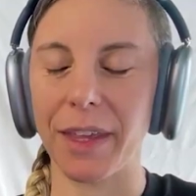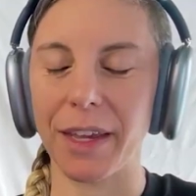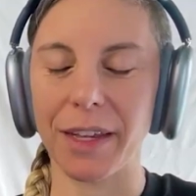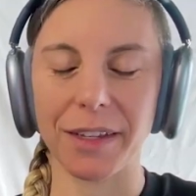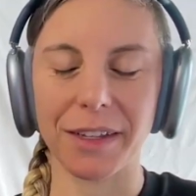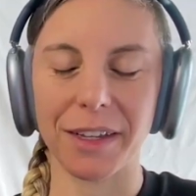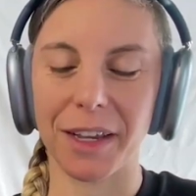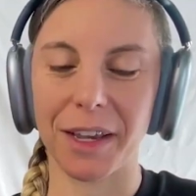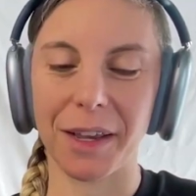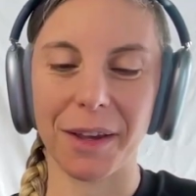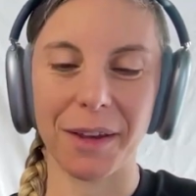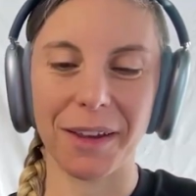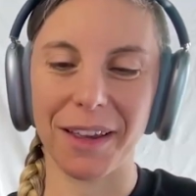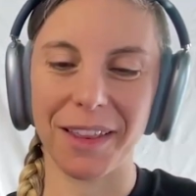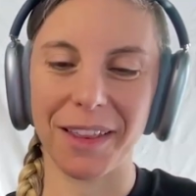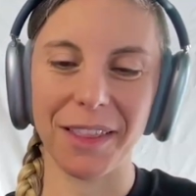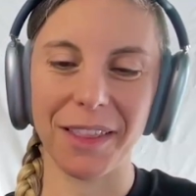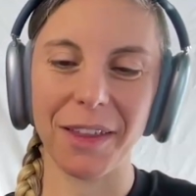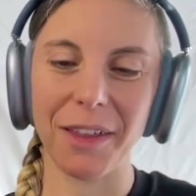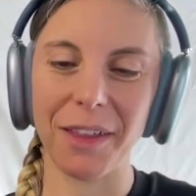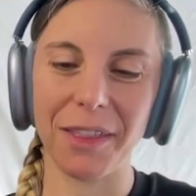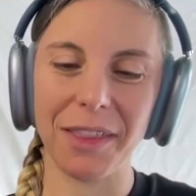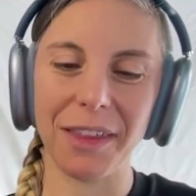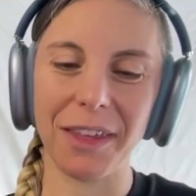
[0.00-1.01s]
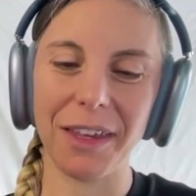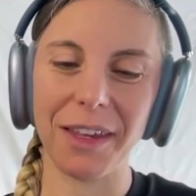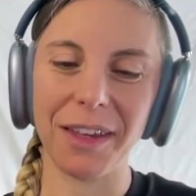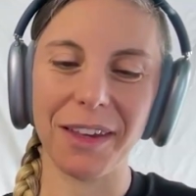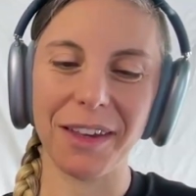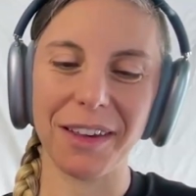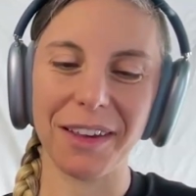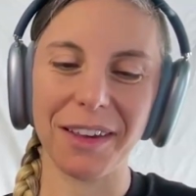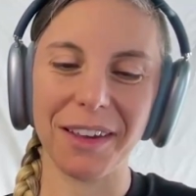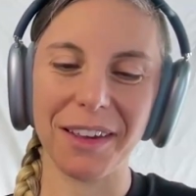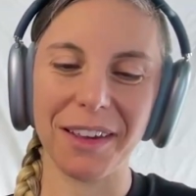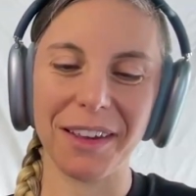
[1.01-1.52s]

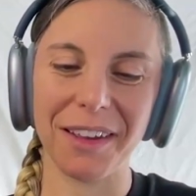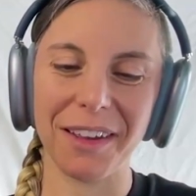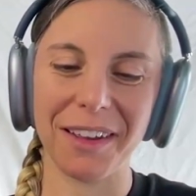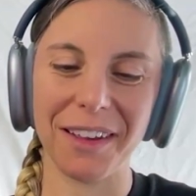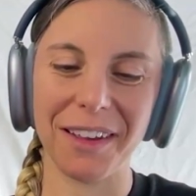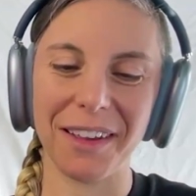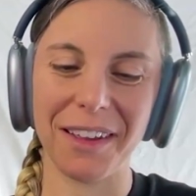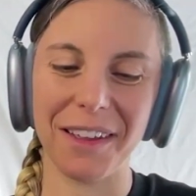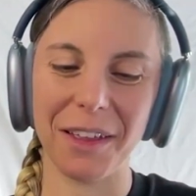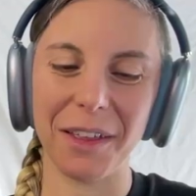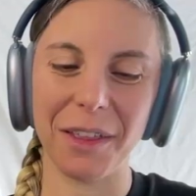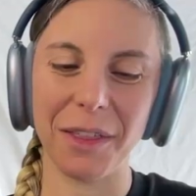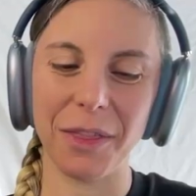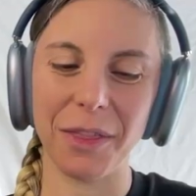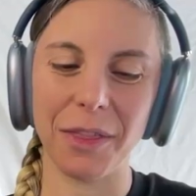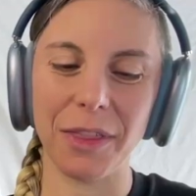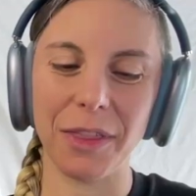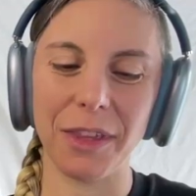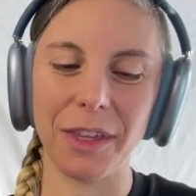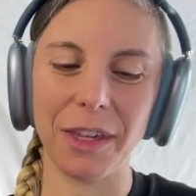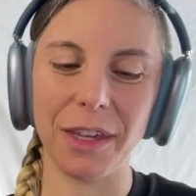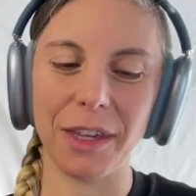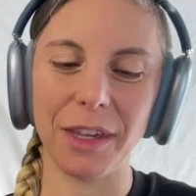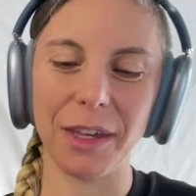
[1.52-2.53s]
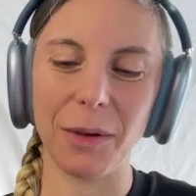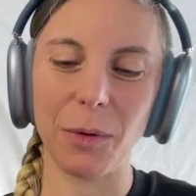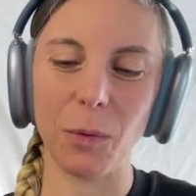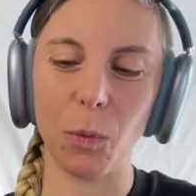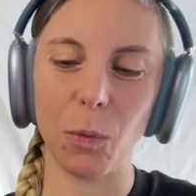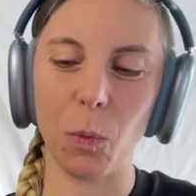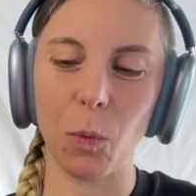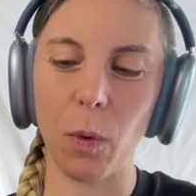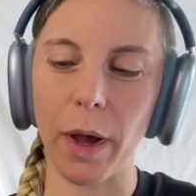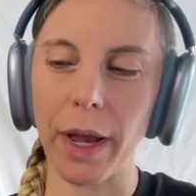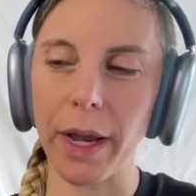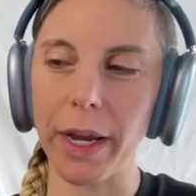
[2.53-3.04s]
The
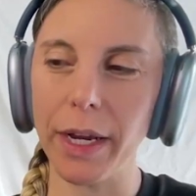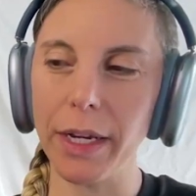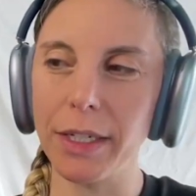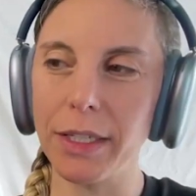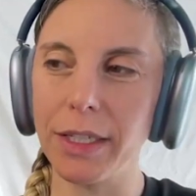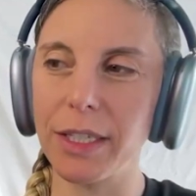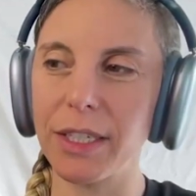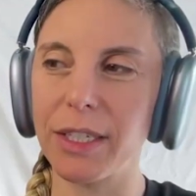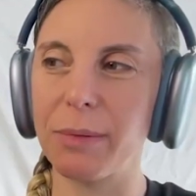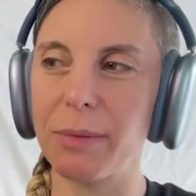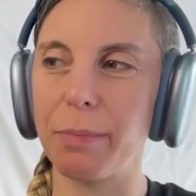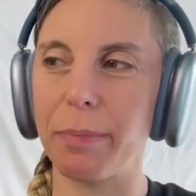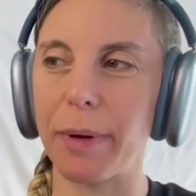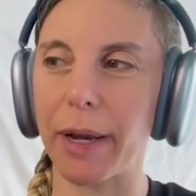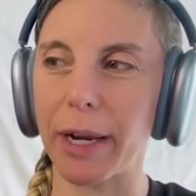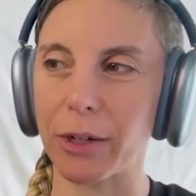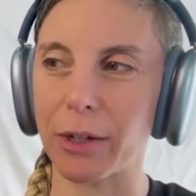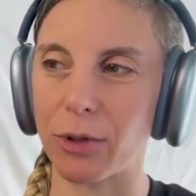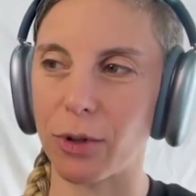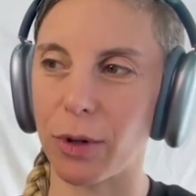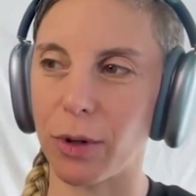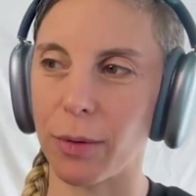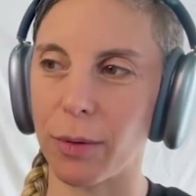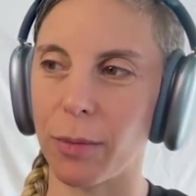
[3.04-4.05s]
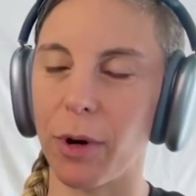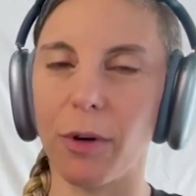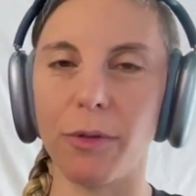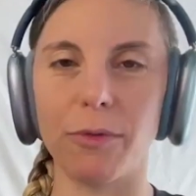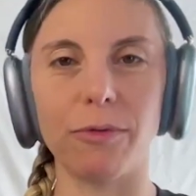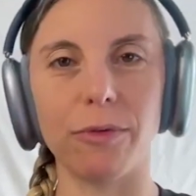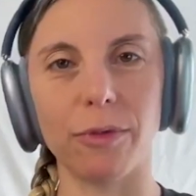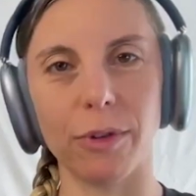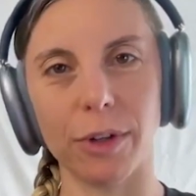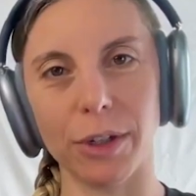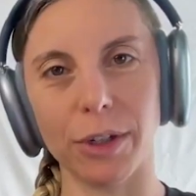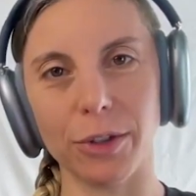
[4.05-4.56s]
wide spectrum
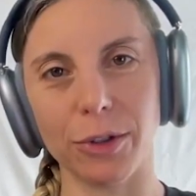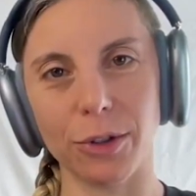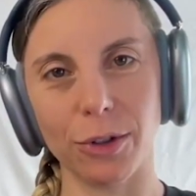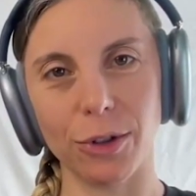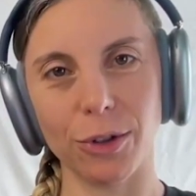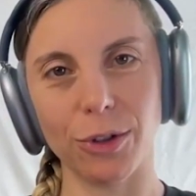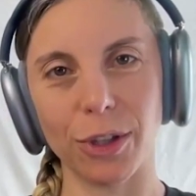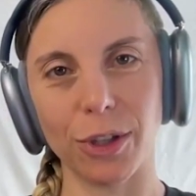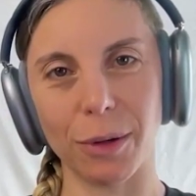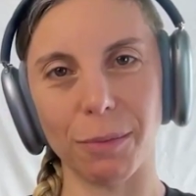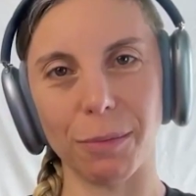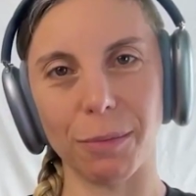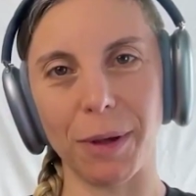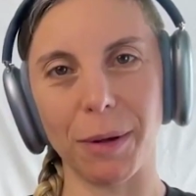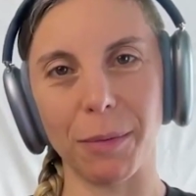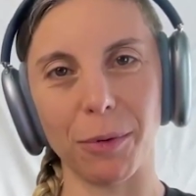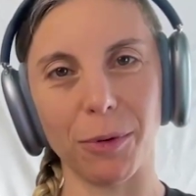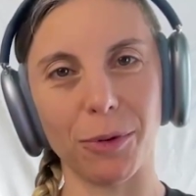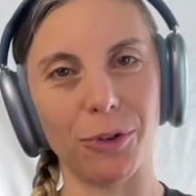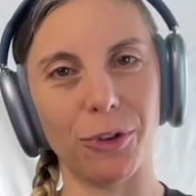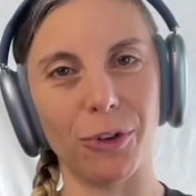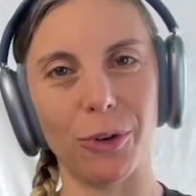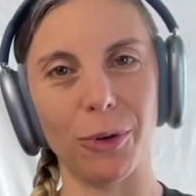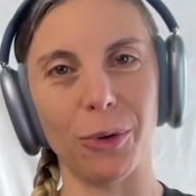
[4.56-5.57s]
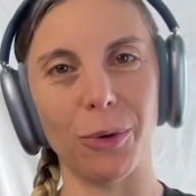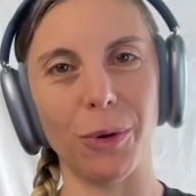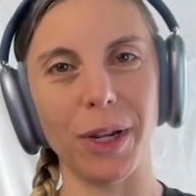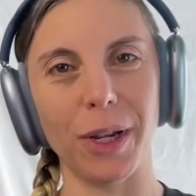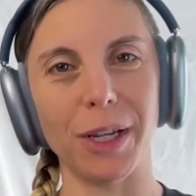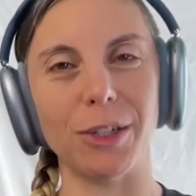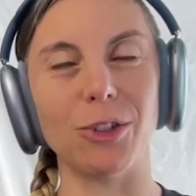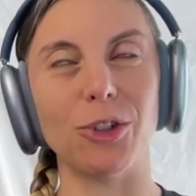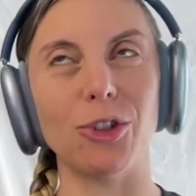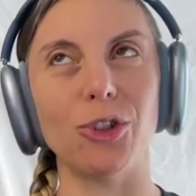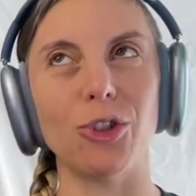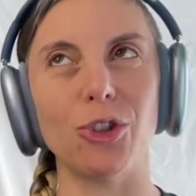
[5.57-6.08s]
of research that people do
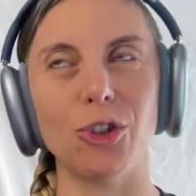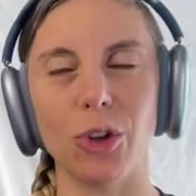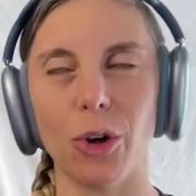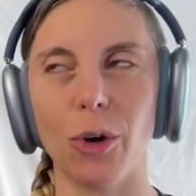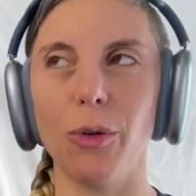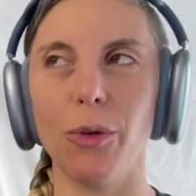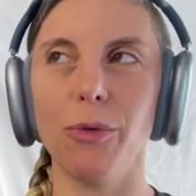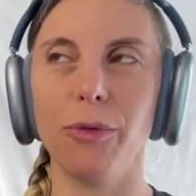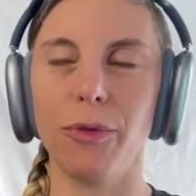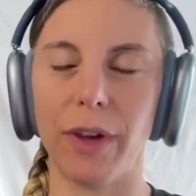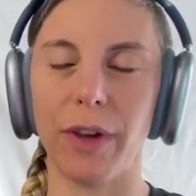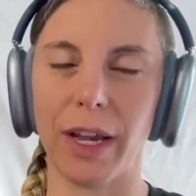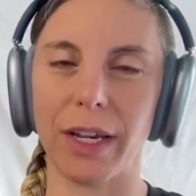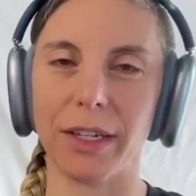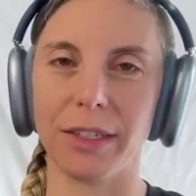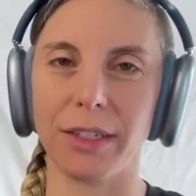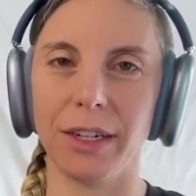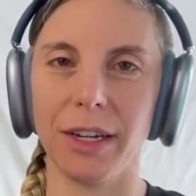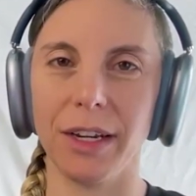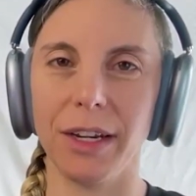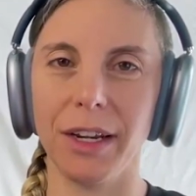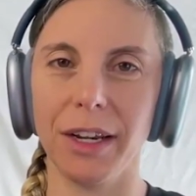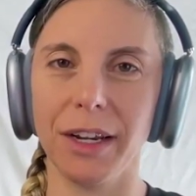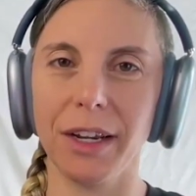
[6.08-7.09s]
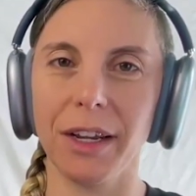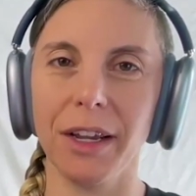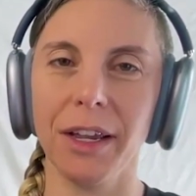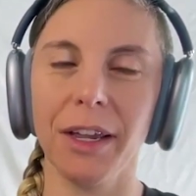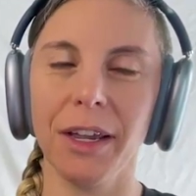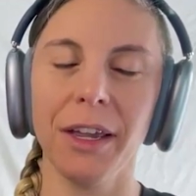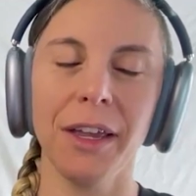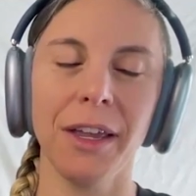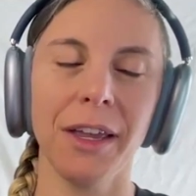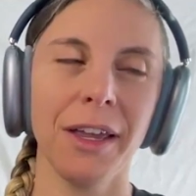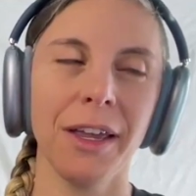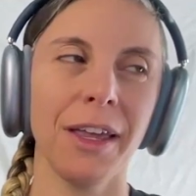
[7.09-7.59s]
is so fascinating
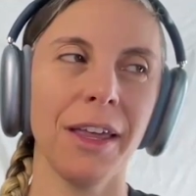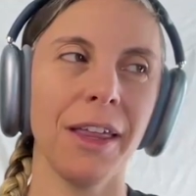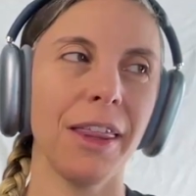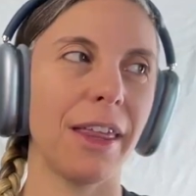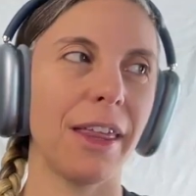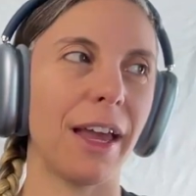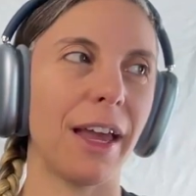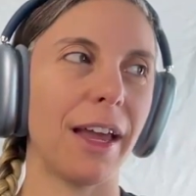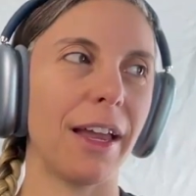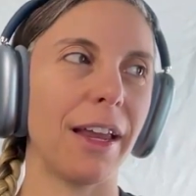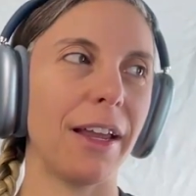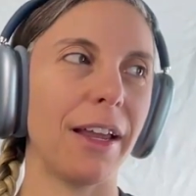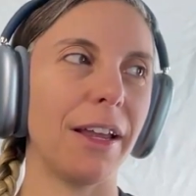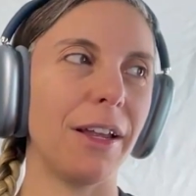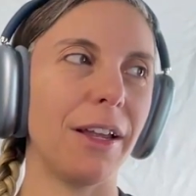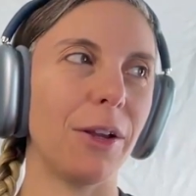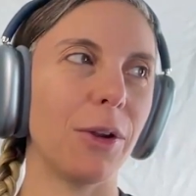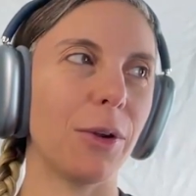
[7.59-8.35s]
that,